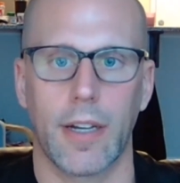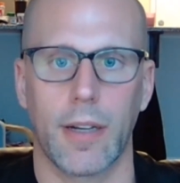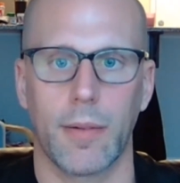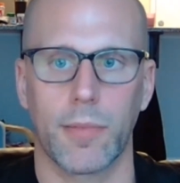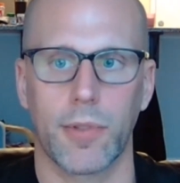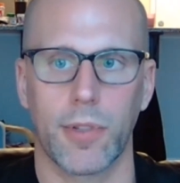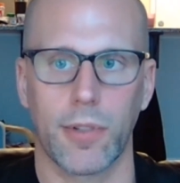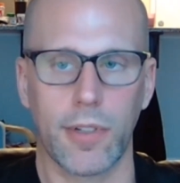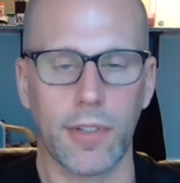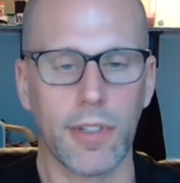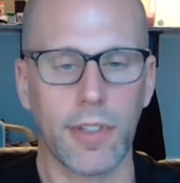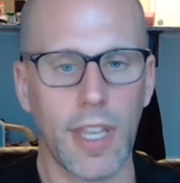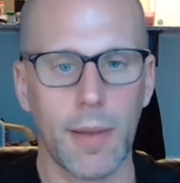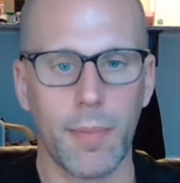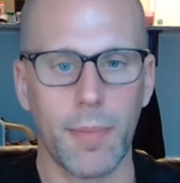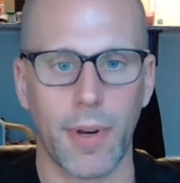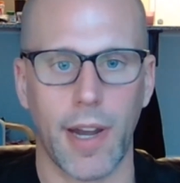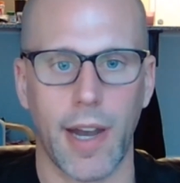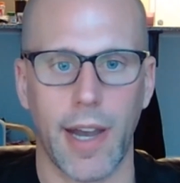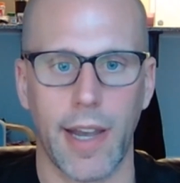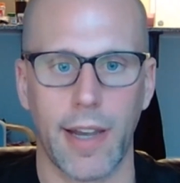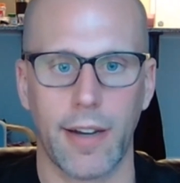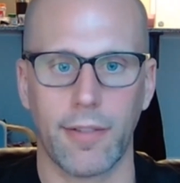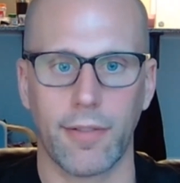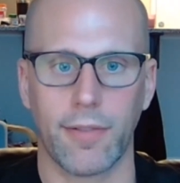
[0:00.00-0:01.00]
So just keep an
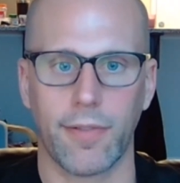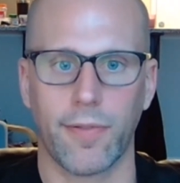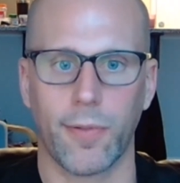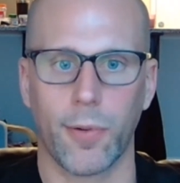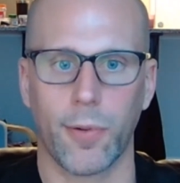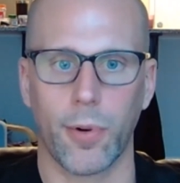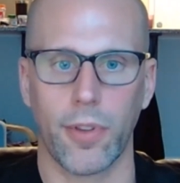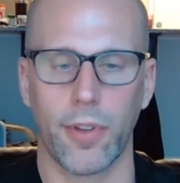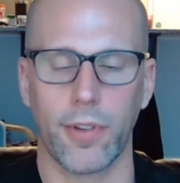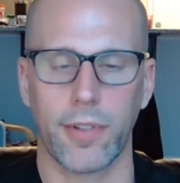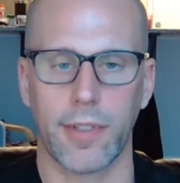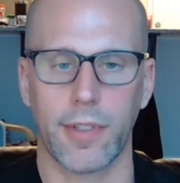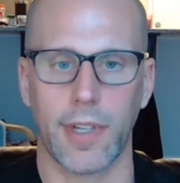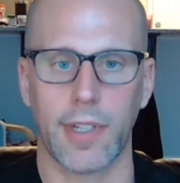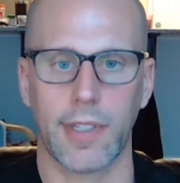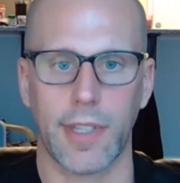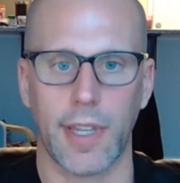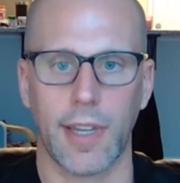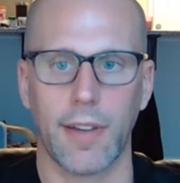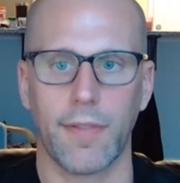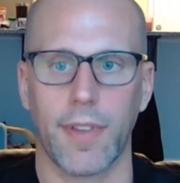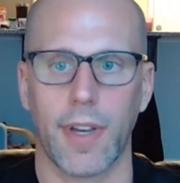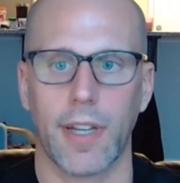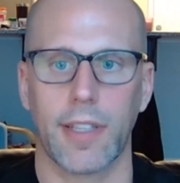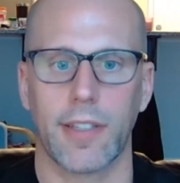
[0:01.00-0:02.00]
eye out for those things
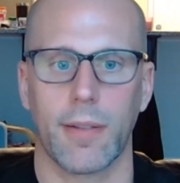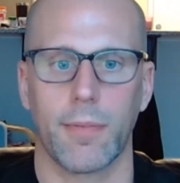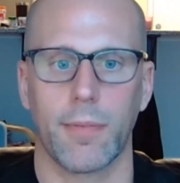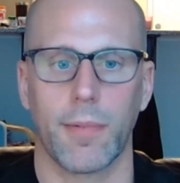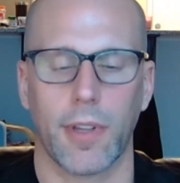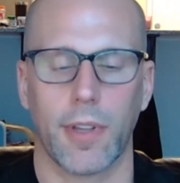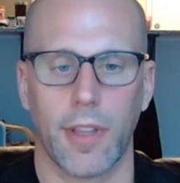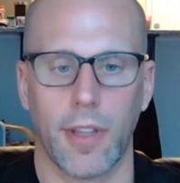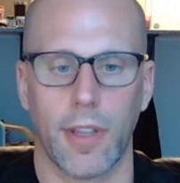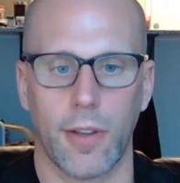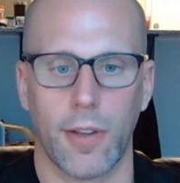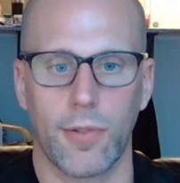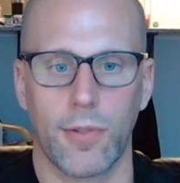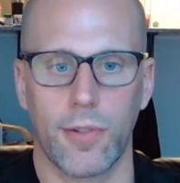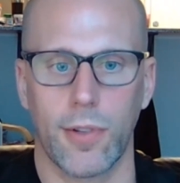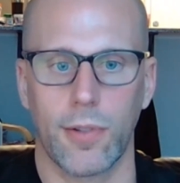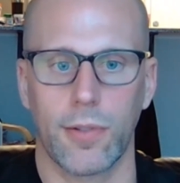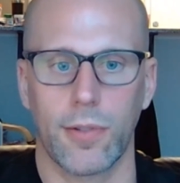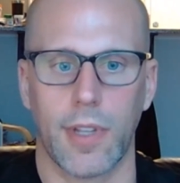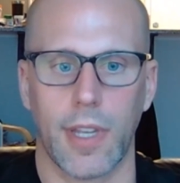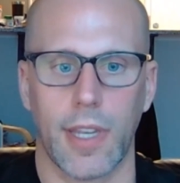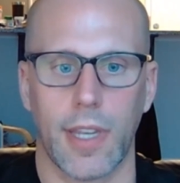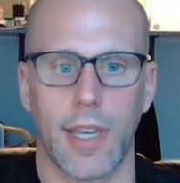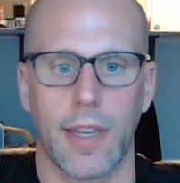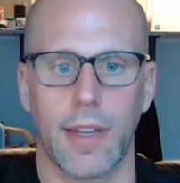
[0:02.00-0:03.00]
if that's something choose
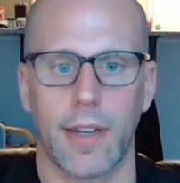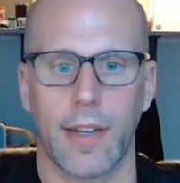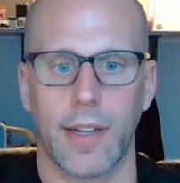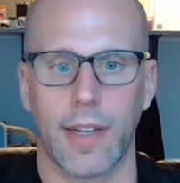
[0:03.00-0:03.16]
to eat.